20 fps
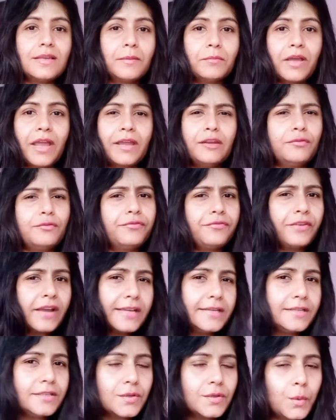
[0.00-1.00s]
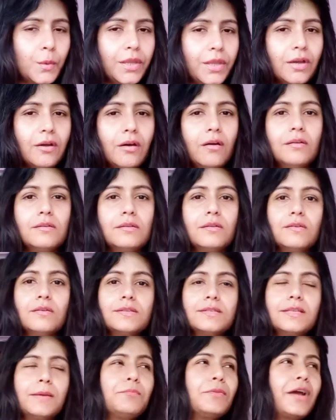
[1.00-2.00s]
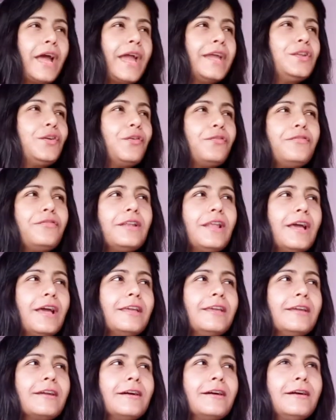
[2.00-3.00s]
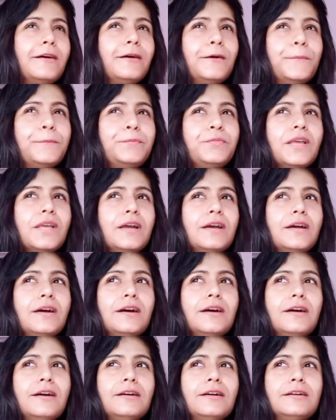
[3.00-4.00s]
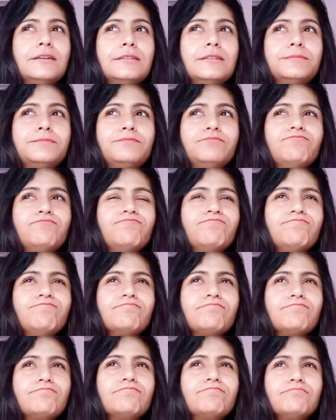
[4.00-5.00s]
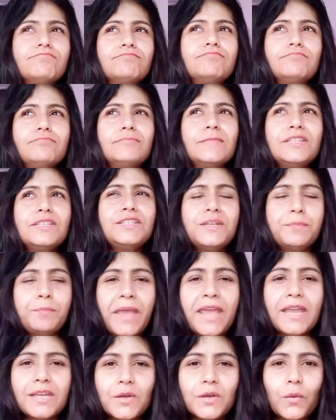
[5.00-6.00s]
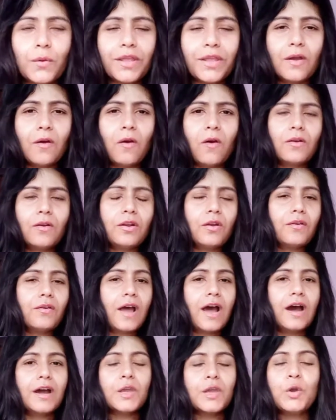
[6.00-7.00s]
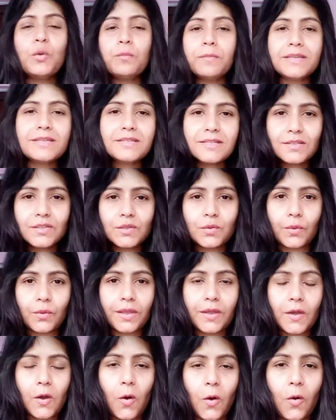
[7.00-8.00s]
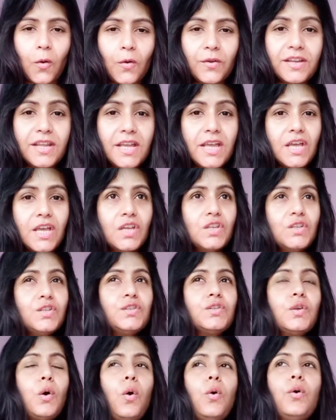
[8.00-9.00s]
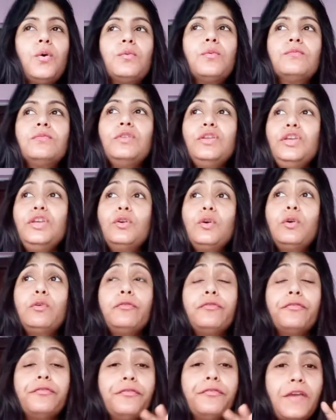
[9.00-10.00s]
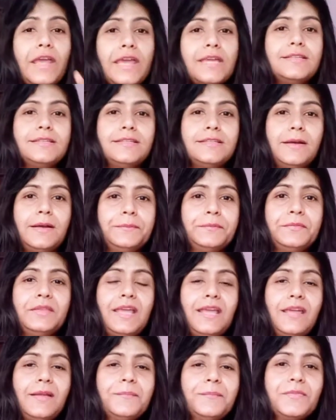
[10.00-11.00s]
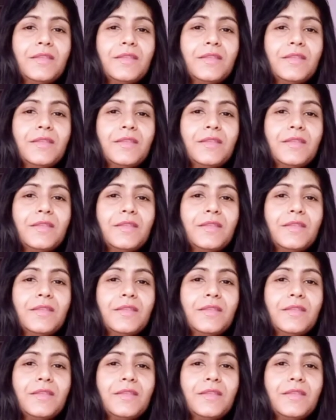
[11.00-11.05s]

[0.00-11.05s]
kind of fight going on, or some kind of like um, debate going on, or argument is going on. So you face something,